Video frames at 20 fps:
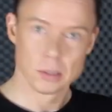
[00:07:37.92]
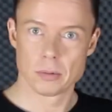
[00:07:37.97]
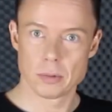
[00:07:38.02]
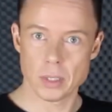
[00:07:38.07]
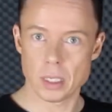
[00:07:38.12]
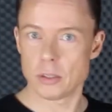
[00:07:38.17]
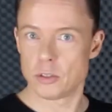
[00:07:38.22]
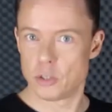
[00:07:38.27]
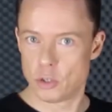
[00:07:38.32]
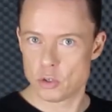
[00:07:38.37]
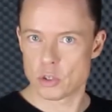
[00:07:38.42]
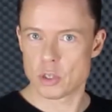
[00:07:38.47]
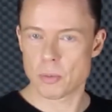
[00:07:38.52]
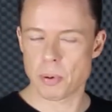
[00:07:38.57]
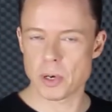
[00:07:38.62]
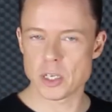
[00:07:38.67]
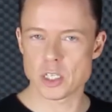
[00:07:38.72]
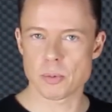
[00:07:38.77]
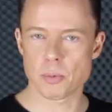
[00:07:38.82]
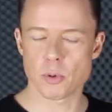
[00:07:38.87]
then use the
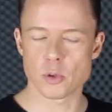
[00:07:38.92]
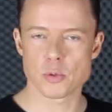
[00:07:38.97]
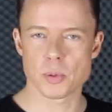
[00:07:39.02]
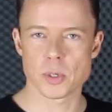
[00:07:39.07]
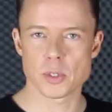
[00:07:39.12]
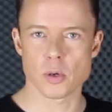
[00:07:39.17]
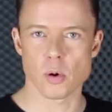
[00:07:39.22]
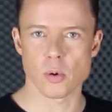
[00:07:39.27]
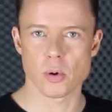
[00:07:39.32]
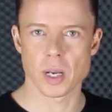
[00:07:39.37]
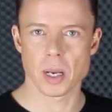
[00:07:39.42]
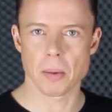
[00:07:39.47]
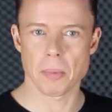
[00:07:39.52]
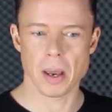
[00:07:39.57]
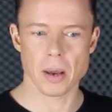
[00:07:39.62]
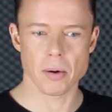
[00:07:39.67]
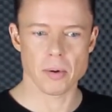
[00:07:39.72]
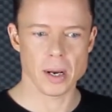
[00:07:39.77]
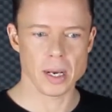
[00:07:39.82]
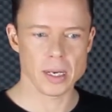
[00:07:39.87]
principles we're talking
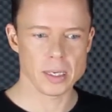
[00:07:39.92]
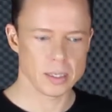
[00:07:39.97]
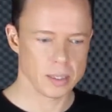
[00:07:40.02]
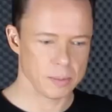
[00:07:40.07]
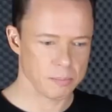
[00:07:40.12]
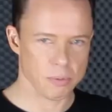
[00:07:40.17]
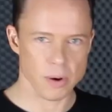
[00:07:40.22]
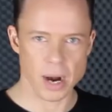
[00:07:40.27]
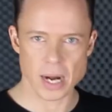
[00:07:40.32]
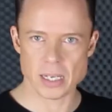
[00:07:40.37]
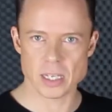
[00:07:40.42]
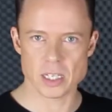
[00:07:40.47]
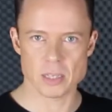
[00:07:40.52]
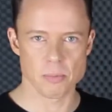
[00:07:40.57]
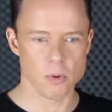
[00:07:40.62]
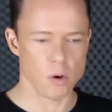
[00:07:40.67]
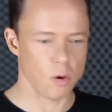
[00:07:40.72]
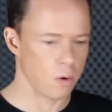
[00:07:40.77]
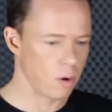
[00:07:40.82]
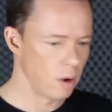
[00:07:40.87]
about, right?
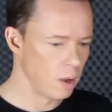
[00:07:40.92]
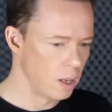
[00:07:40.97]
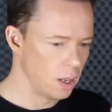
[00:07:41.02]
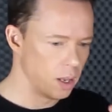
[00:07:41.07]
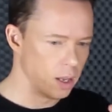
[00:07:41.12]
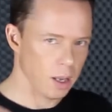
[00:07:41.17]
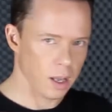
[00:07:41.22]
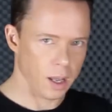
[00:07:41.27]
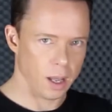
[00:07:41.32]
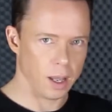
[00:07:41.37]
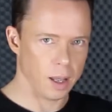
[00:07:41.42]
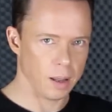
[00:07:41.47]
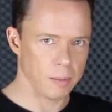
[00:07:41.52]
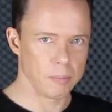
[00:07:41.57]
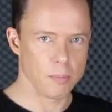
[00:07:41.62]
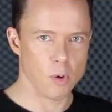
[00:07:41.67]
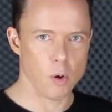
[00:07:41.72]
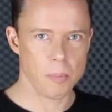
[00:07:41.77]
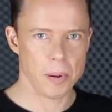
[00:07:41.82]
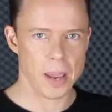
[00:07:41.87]
Practice more,
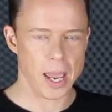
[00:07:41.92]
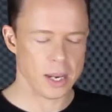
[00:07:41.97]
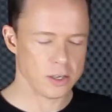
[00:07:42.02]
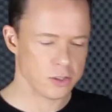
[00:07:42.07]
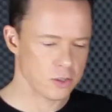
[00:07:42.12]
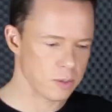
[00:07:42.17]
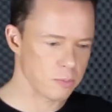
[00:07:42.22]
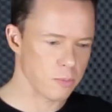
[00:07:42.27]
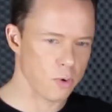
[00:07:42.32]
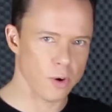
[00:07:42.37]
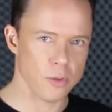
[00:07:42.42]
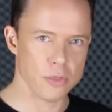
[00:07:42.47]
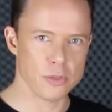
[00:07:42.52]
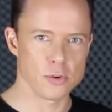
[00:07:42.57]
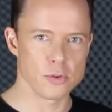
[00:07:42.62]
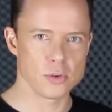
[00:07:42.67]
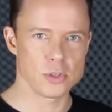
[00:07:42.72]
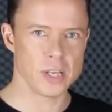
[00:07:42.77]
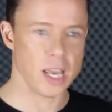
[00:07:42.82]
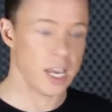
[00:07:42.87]
more passion, more
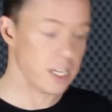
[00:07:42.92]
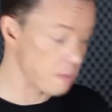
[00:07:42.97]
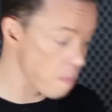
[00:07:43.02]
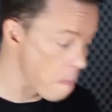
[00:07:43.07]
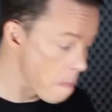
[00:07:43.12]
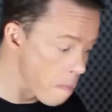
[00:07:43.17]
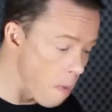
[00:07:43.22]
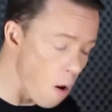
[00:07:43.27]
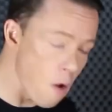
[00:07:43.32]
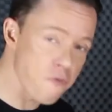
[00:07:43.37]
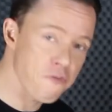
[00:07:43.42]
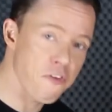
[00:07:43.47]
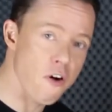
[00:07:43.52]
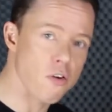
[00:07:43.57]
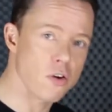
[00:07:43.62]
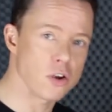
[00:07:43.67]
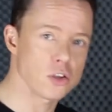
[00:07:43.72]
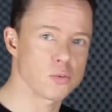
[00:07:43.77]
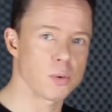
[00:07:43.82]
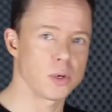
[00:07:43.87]
enthusiasm, more
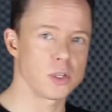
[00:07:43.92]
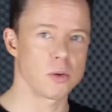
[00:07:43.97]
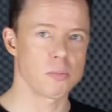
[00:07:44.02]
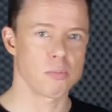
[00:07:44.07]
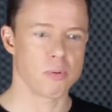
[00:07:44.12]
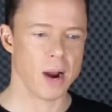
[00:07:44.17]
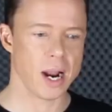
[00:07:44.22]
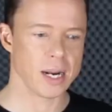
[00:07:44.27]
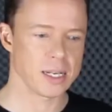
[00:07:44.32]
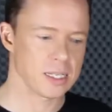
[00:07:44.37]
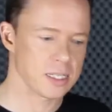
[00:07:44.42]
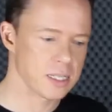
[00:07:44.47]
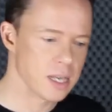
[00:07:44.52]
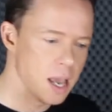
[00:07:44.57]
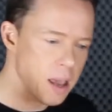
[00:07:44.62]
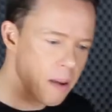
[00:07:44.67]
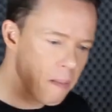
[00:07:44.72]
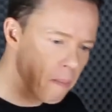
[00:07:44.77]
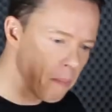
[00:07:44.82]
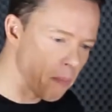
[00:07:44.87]
focus when you practice,
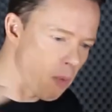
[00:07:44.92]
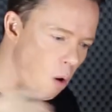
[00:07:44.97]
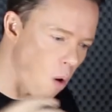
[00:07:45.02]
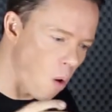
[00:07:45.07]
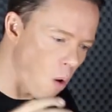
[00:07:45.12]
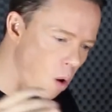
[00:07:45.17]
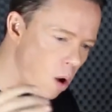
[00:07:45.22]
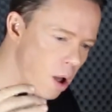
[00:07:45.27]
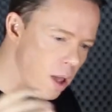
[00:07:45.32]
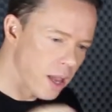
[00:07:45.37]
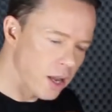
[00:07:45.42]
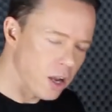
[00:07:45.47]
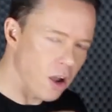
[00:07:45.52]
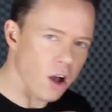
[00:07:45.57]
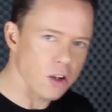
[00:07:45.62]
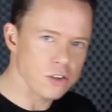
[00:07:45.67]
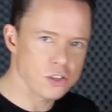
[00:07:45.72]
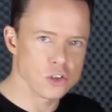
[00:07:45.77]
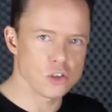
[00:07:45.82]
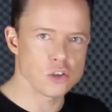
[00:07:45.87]
more
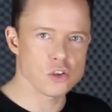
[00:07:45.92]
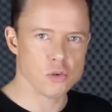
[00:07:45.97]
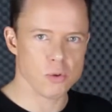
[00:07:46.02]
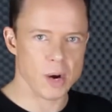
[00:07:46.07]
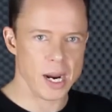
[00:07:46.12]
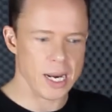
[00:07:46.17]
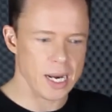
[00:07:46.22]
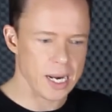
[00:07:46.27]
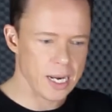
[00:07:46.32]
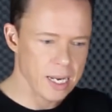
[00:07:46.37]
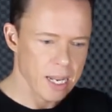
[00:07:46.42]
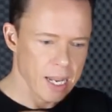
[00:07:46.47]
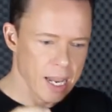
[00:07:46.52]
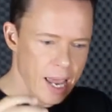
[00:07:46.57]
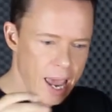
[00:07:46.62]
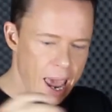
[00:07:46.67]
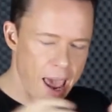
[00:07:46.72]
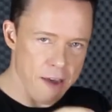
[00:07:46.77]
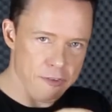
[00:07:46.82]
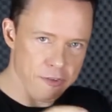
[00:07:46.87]
concentrated
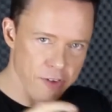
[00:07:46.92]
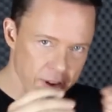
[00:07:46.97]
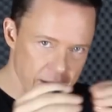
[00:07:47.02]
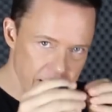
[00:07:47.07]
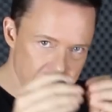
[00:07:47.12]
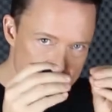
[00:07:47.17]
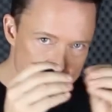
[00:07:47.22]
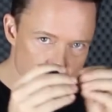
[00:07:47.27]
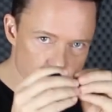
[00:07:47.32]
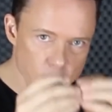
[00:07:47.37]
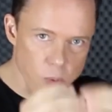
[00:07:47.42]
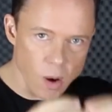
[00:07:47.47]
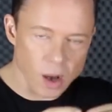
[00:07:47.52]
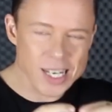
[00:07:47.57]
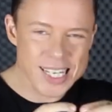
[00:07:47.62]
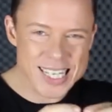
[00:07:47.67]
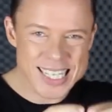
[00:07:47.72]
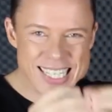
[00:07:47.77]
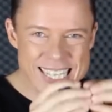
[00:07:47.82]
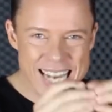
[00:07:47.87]
effort into
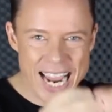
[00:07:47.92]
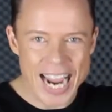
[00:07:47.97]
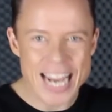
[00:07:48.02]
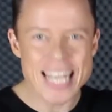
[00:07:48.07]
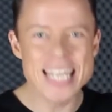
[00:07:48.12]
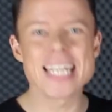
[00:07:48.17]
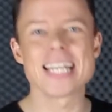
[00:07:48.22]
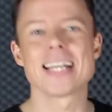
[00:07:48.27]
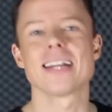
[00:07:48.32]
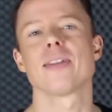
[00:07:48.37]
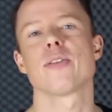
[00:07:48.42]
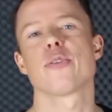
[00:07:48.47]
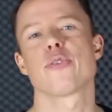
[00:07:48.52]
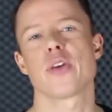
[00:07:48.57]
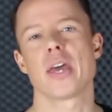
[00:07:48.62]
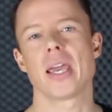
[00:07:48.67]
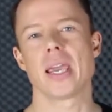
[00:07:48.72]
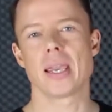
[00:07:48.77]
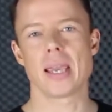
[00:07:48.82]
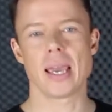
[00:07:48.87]
one tiny little
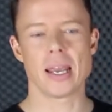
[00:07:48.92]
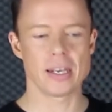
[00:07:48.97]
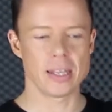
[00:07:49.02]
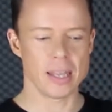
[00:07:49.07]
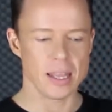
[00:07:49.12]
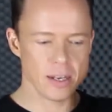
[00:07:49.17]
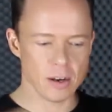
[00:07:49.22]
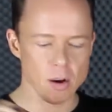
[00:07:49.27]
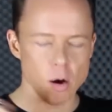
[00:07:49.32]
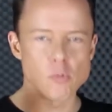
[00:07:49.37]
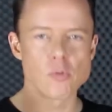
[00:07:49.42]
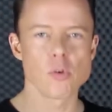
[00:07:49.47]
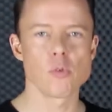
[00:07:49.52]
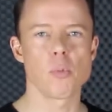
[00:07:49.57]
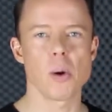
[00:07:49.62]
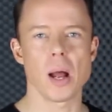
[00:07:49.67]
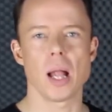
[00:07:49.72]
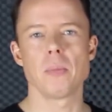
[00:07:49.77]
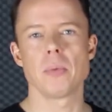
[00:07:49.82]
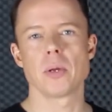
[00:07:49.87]
thing and then
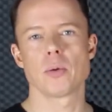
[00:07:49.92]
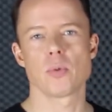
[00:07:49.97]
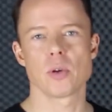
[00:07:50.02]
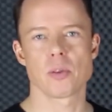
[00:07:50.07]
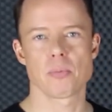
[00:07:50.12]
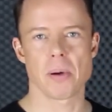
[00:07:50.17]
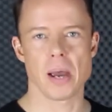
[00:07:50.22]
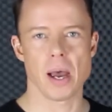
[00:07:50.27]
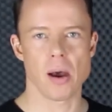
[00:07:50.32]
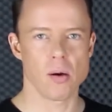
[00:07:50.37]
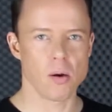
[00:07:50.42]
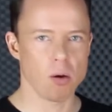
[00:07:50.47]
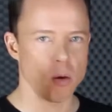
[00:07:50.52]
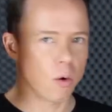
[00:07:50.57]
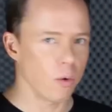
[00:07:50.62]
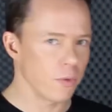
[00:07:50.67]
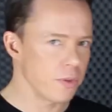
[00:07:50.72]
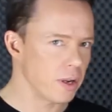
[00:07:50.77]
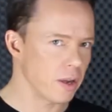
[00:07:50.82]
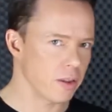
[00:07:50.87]
overwhelm it with power,
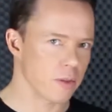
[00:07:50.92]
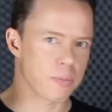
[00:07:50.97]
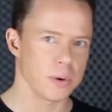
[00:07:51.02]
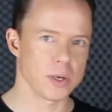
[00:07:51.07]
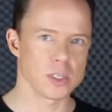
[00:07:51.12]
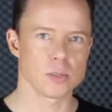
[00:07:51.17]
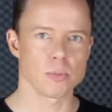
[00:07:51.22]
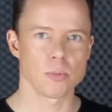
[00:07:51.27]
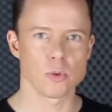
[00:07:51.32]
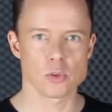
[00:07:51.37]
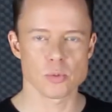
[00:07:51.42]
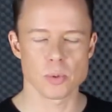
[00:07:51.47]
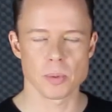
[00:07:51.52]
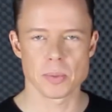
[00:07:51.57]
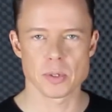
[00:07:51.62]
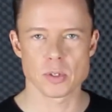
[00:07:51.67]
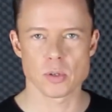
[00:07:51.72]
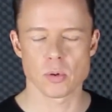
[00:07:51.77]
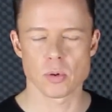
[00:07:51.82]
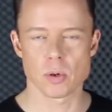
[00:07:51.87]
all the other principles we've
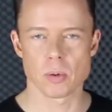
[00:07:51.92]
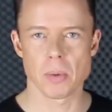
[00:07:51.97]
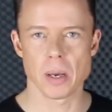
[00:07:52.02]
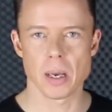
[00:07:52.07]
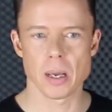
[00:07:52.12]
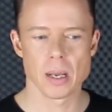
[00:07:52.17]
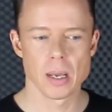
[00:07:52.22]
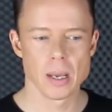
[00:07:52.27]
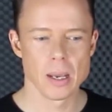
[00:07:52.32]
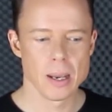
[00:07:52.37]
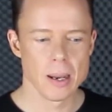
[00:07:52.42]
been talking about.